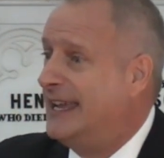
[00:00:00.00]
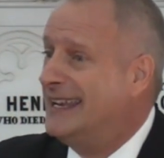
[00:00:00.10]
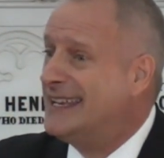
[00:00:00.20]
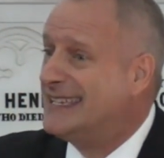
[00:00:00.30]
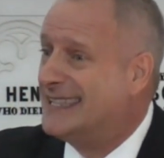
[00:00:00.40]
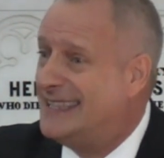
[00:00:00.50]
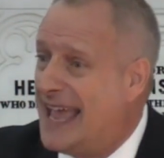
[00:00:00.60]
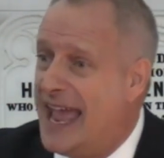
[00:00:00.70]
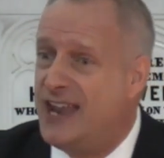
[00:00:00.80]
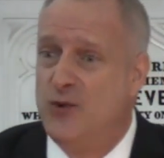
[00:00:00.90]
it is
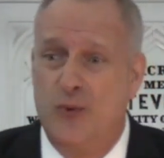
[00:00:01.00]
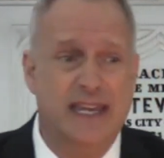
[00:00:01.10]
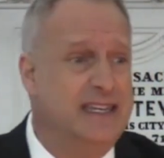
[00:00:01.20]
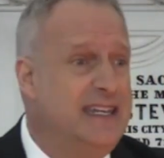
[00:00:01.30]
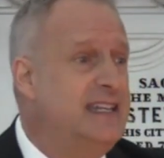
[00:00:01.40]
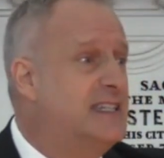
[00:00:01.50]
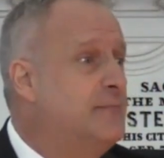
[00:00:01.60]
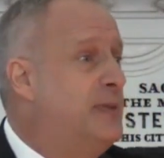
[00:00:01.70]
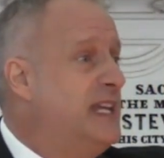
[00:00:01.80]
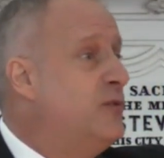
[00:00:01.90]
then we need to
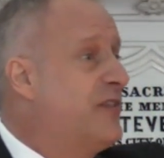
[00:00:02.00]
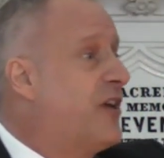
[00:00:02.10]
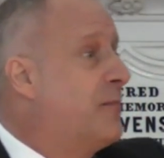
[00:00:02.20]
be with